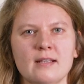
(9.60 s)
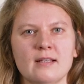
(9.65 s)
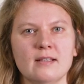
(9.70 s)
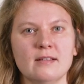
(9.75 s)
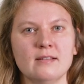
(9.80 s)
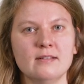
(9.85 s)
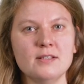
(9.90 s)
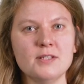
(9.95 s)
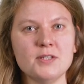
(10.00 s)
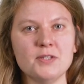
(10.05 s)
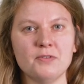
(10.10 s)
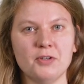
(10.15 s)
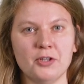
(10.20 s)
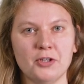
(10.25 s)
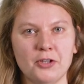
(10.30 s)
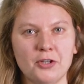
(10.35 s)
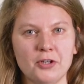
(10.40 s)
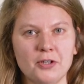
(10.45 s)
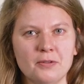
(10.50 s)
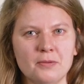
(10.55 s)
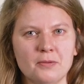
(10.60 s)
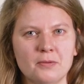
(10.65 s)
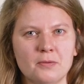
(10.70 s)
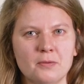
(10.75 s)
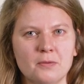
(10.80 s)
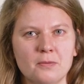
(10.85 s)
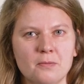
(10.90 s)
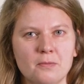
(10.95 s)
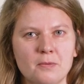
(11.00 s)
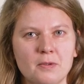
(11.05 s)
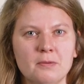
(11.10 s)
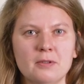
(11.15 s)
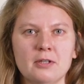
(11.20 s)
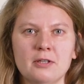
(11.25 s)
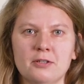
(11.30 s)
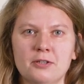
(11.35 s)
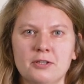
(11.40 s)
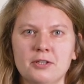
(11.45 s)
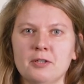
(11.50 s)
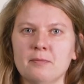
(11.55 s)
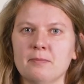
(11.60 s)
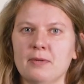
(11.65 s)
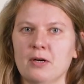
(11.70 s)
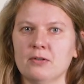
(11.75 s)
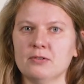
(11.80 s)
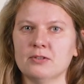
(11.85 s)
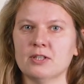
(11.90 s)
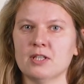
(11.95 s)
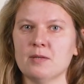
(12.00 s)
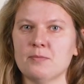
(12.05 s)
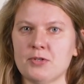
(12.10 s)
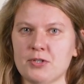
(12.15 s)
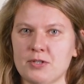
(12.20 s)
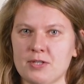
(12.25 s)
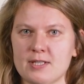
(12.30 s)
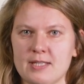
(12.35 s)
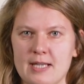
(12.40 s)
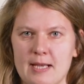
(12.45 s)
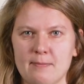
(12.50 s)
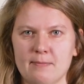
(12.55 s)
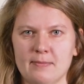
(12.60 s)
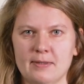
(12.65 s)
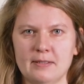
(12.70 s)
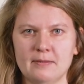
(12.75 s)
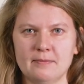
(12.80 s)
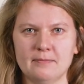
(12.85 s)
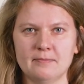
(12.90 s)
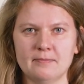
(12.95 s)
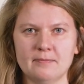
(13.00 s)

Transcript: In this video, we will learn about Gibson assembly.